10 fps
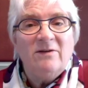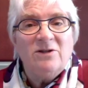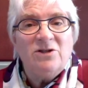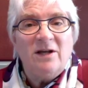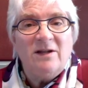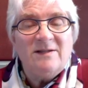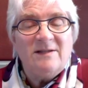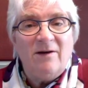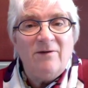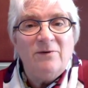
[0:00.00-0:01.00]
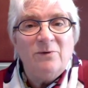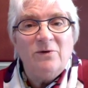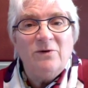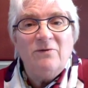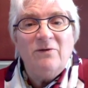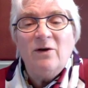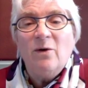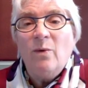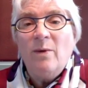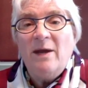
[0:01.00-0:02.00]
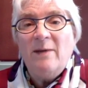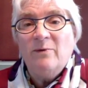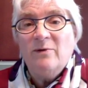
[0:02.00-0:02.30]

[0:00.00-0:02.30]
shell itself in order to figure out what paper